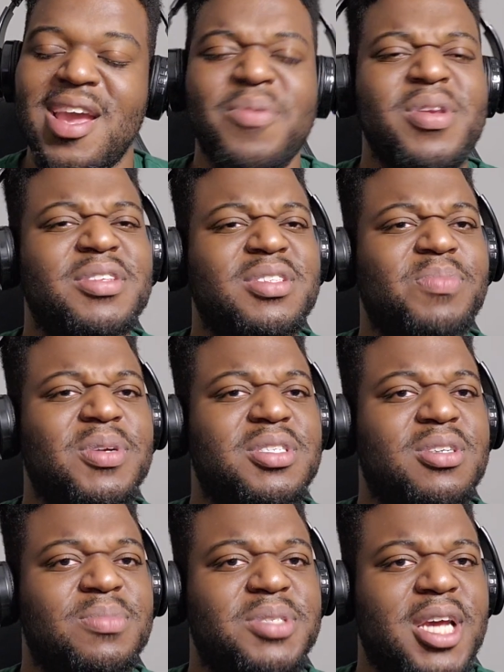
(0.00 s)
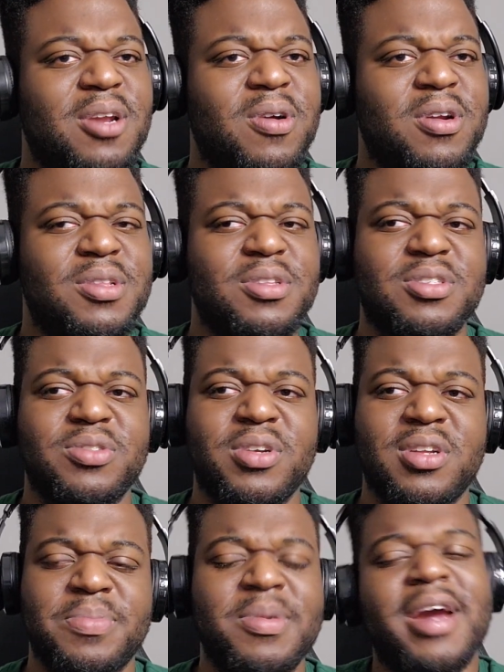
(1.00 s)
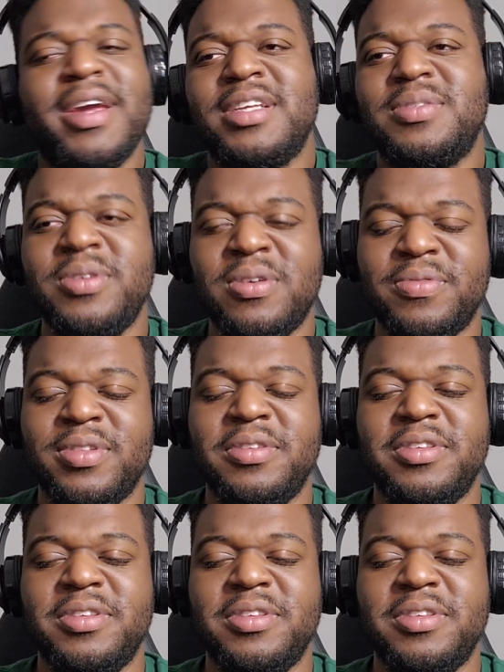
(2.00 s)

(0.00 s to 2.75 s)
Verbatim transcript: And we didn't see much of um, Shadow Guard in this trailer, but I guess we don't really